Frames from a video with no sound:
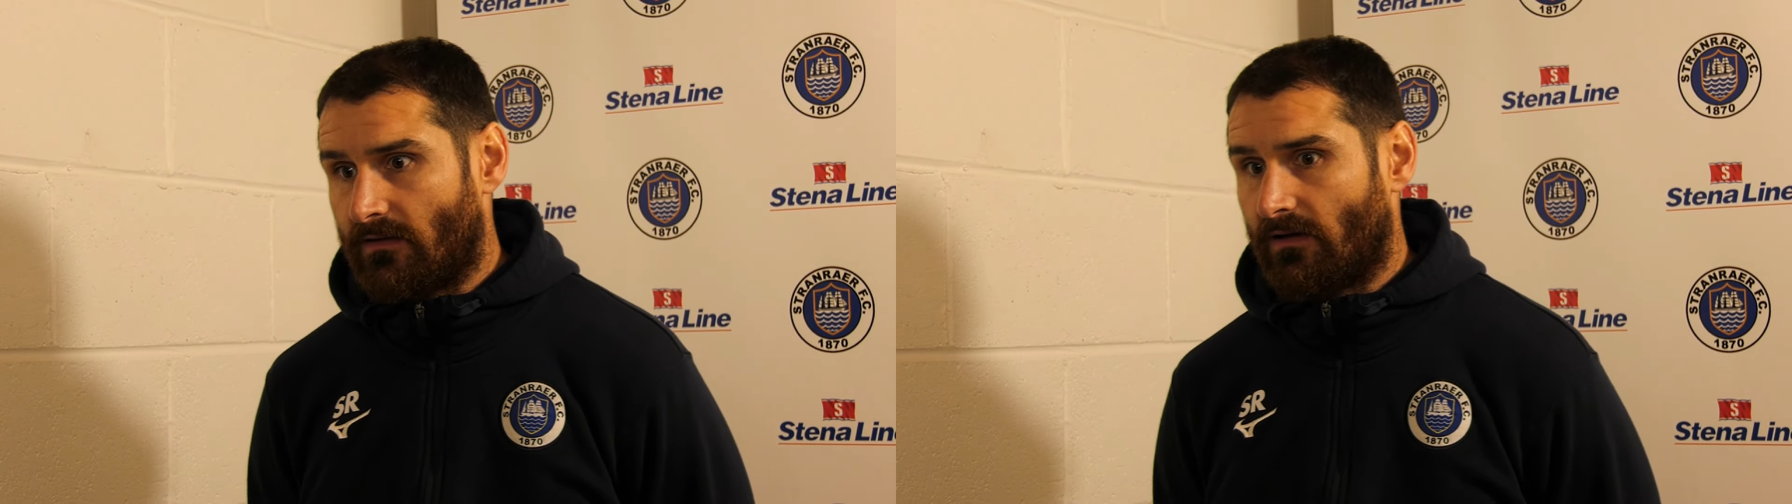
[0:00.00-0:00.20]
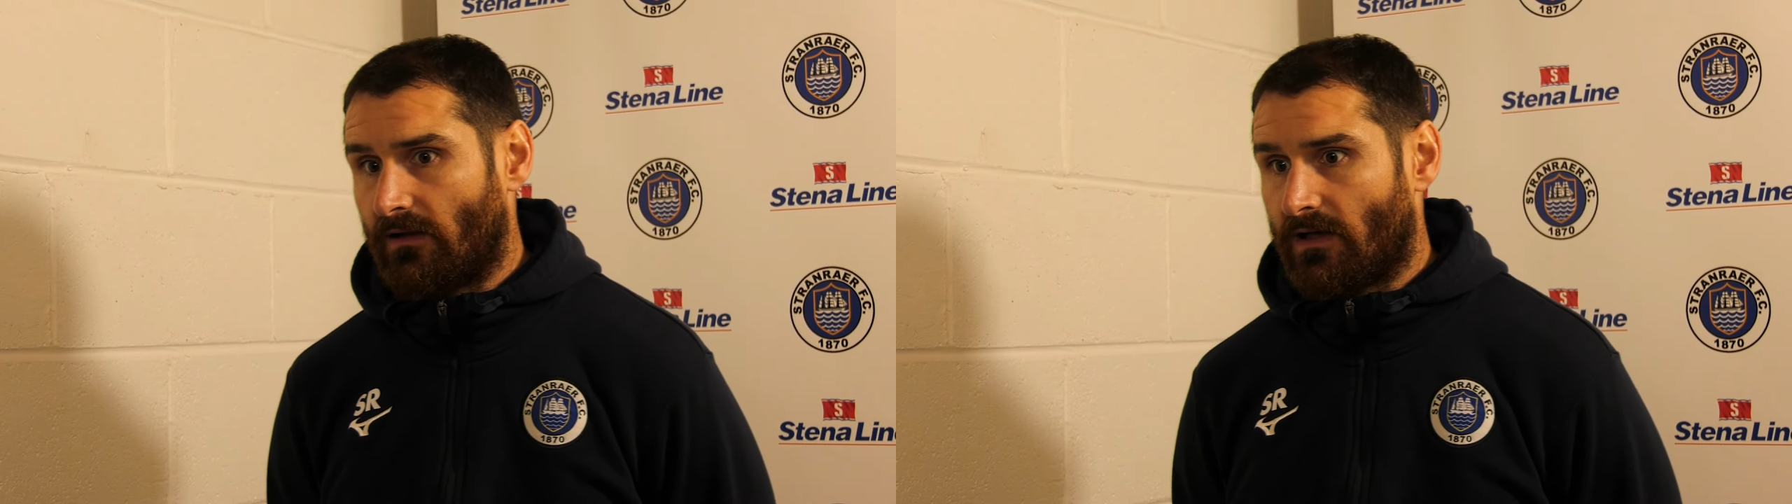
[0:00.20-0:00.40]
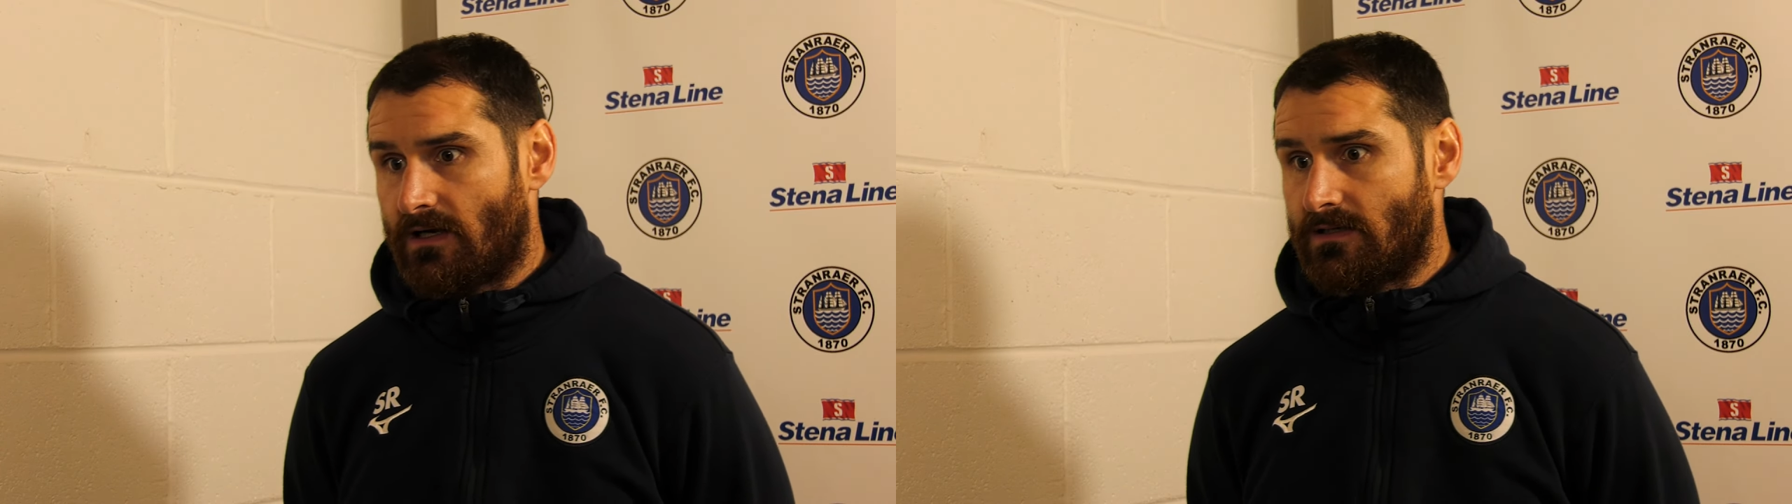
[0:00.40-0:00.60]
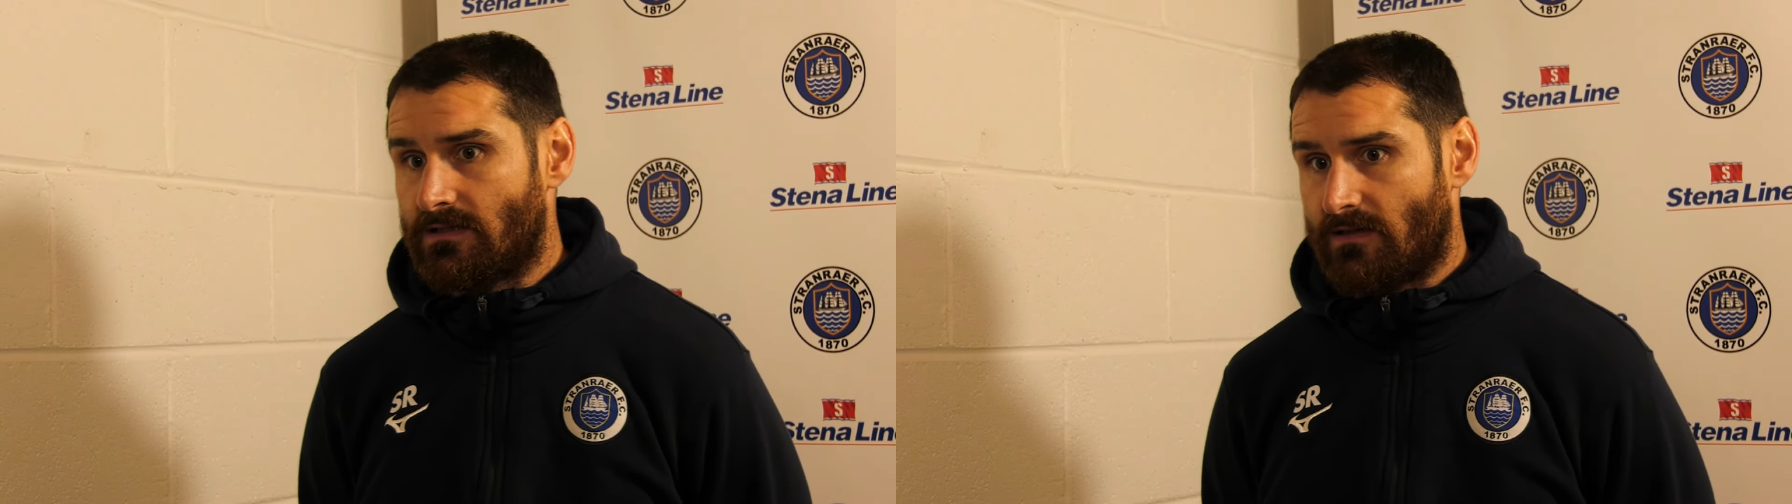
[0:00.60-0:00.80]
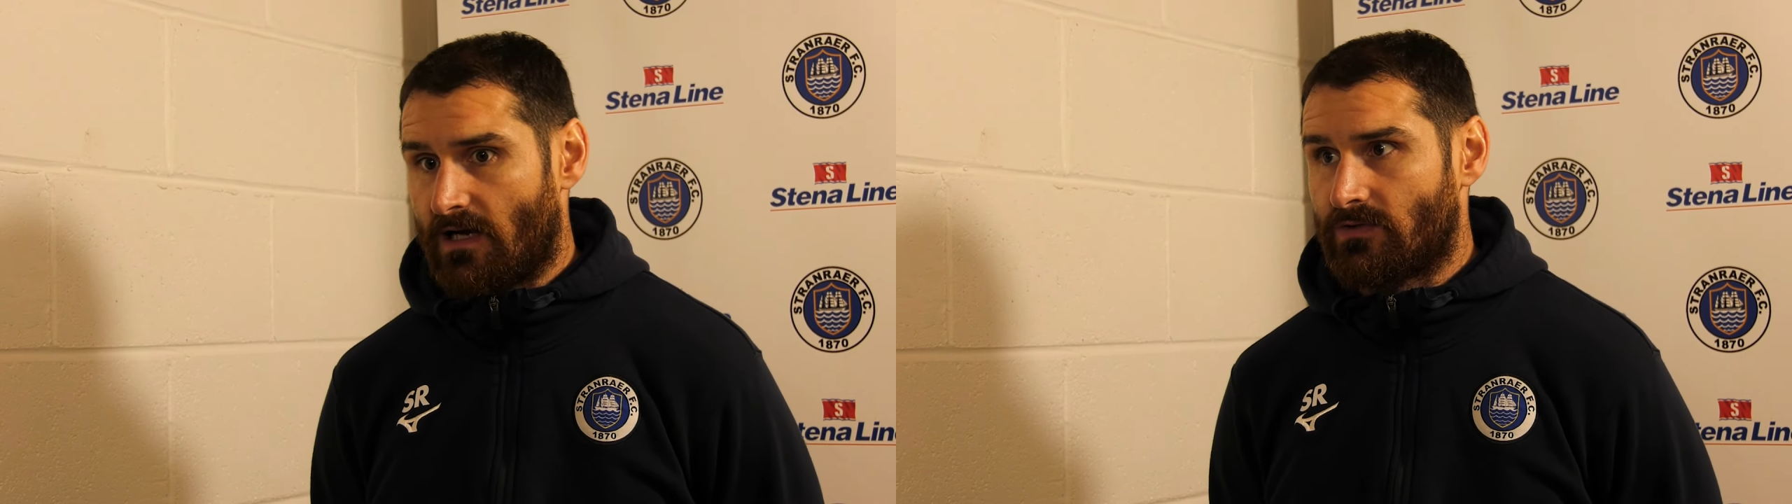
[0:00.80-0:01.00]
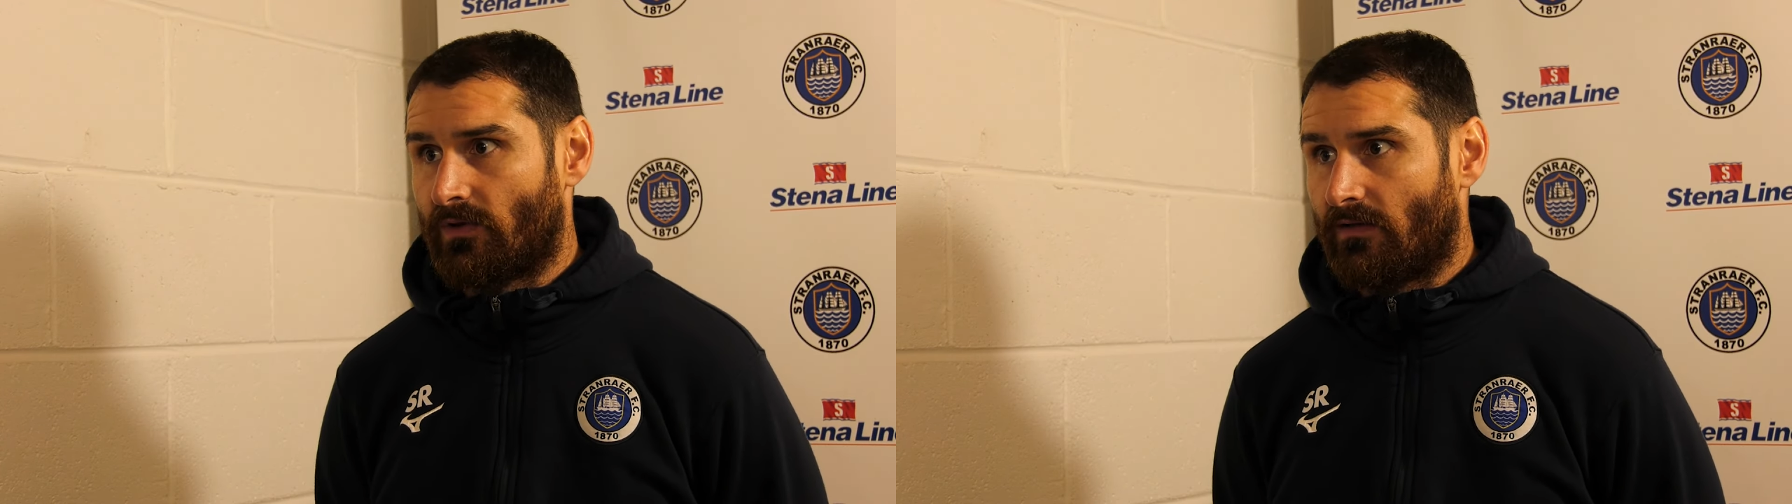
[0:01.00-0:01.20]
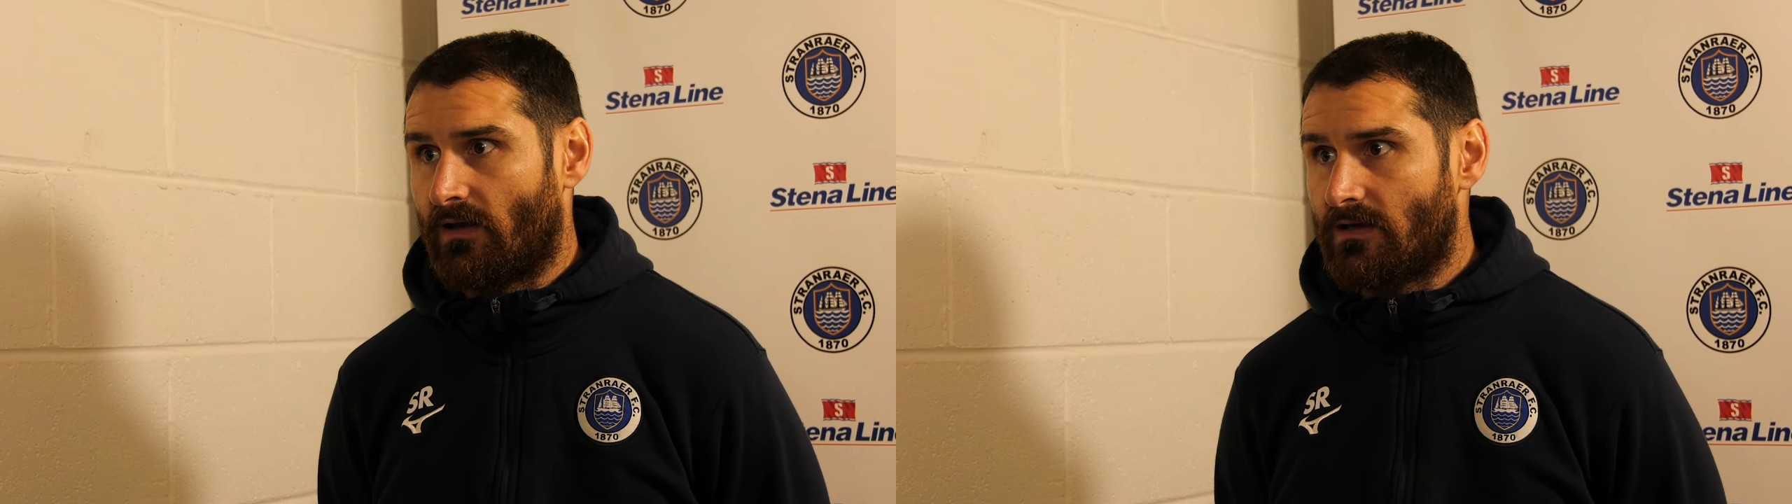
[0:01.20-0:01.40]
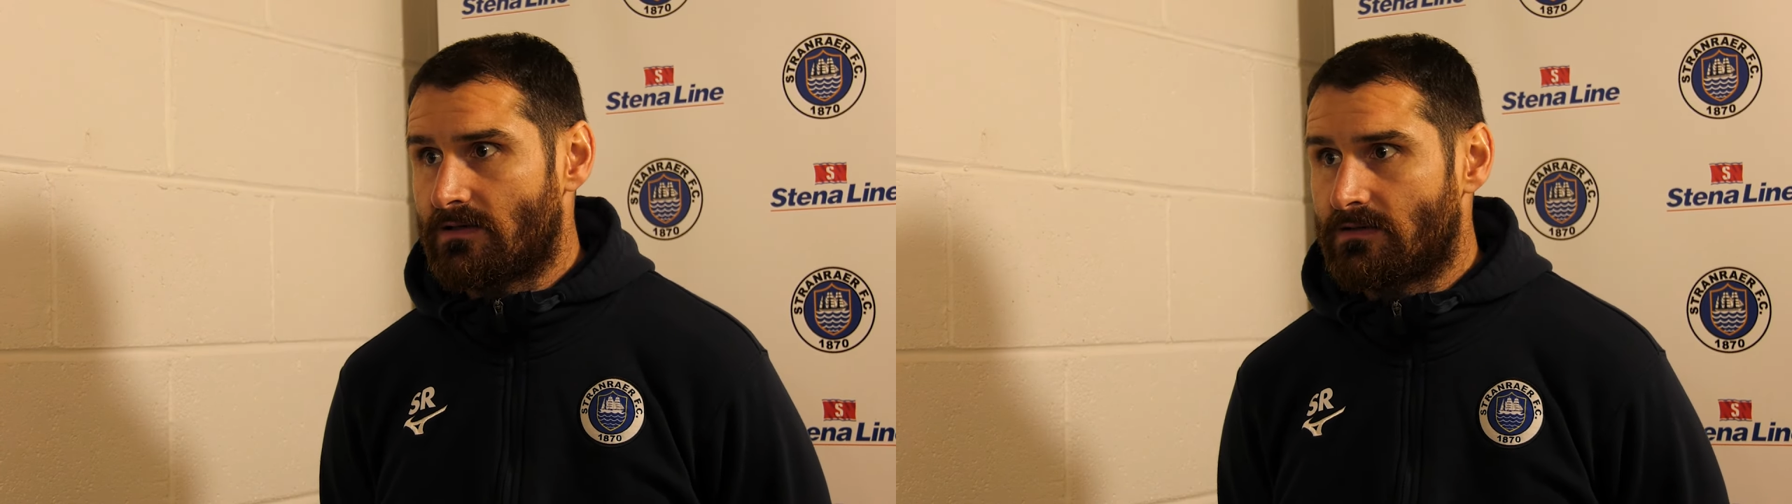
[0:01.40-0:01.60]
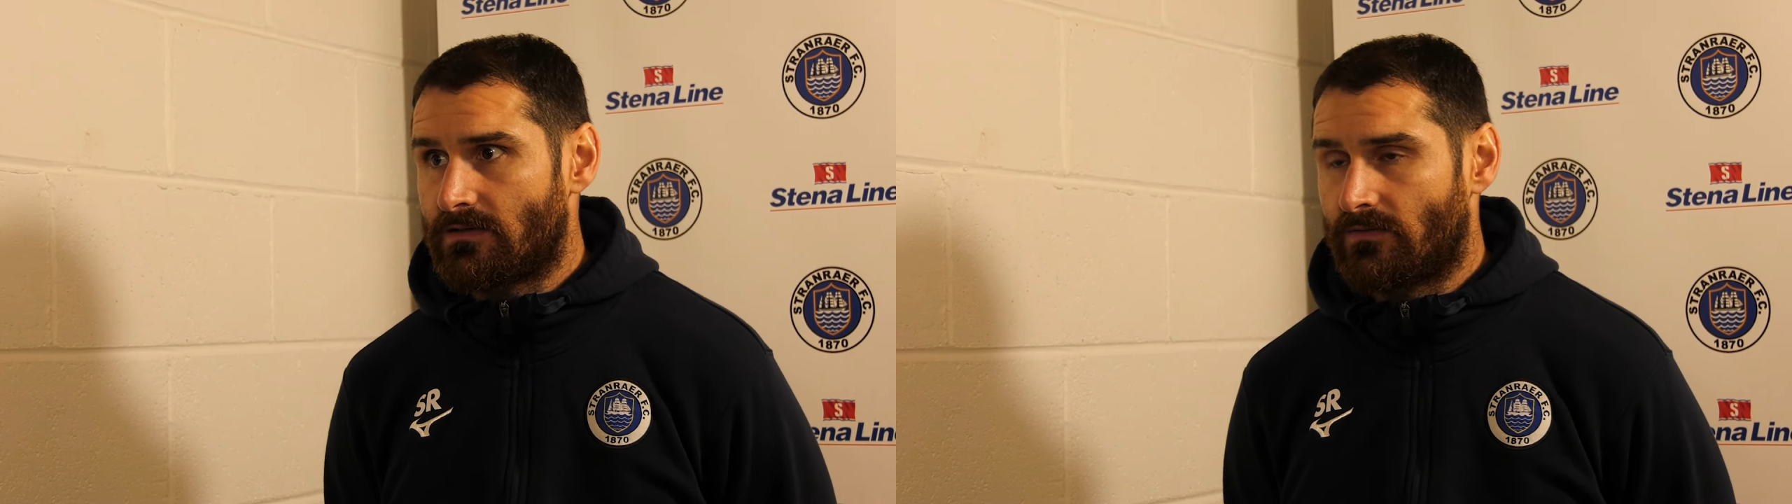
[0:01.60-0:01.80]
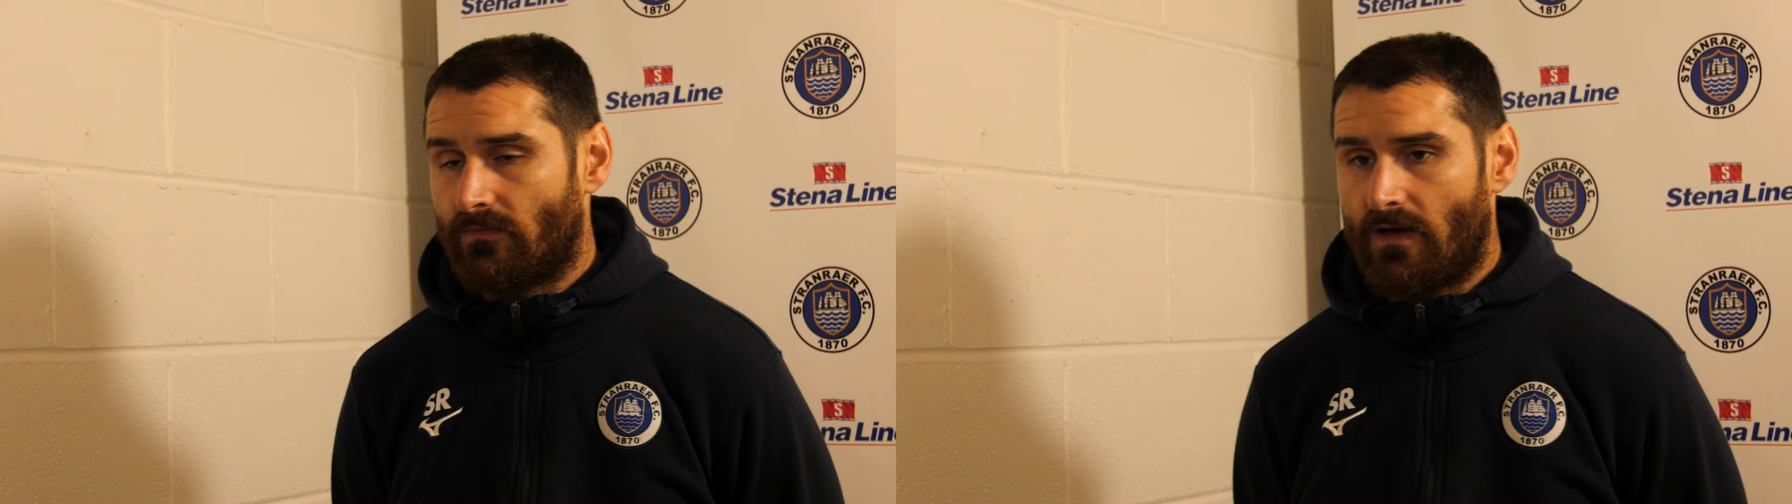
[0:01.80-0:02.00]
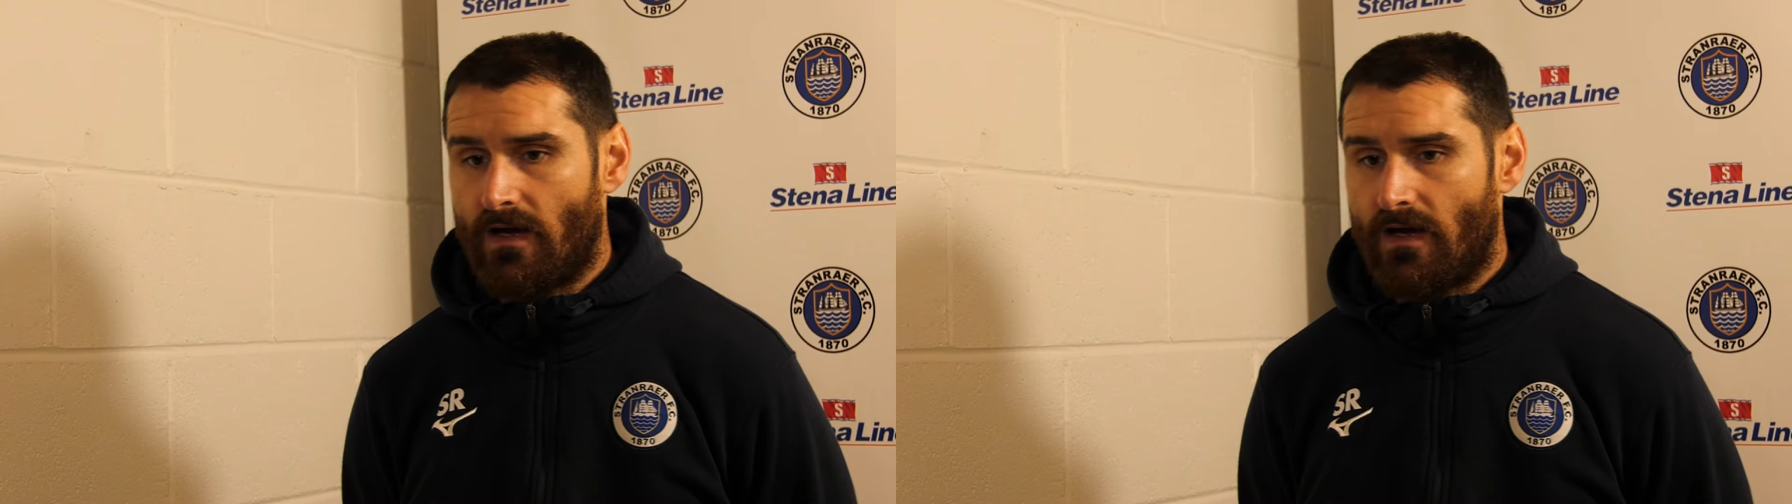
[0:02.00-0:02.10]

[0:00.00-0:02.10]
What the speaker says: to realise that's what it takes.